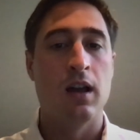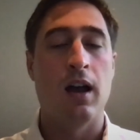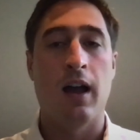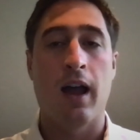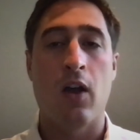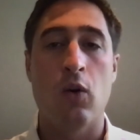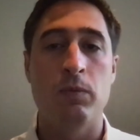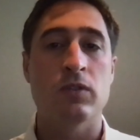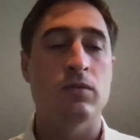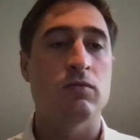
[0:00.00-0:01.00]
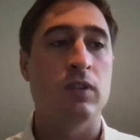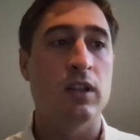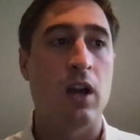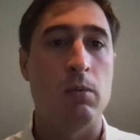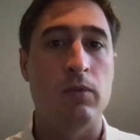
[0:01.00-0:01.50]
I hope this was really
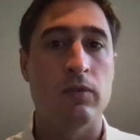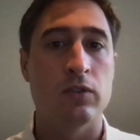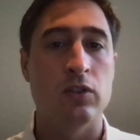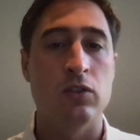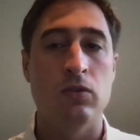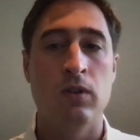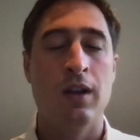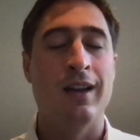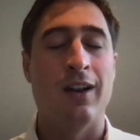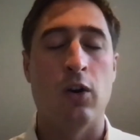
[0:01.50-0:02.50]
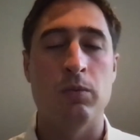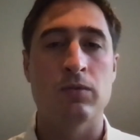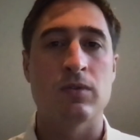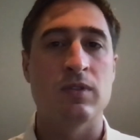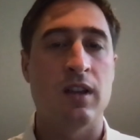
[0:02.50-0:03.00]
helpful to you. I hope this
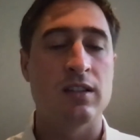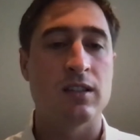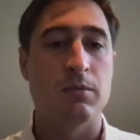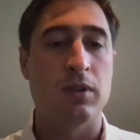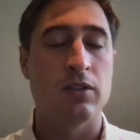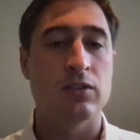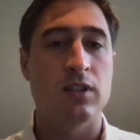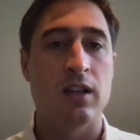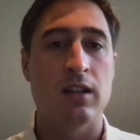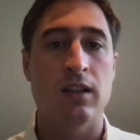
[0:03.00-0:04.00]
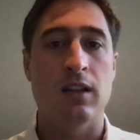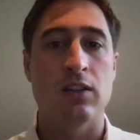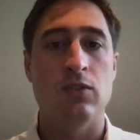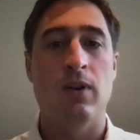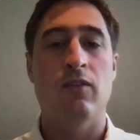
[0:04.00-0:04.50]
was a nice, simple understanding and
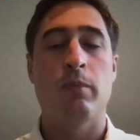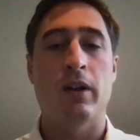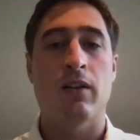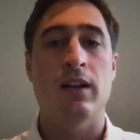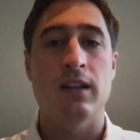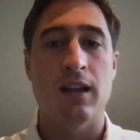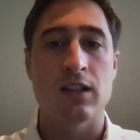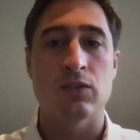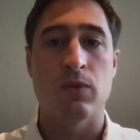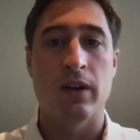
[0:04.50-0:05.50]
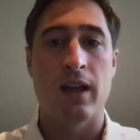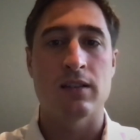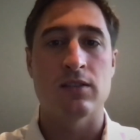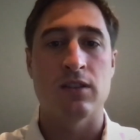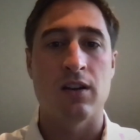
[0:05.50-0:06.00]
you have a better idea as to what
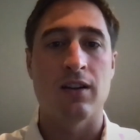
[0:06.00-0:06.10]
assets are.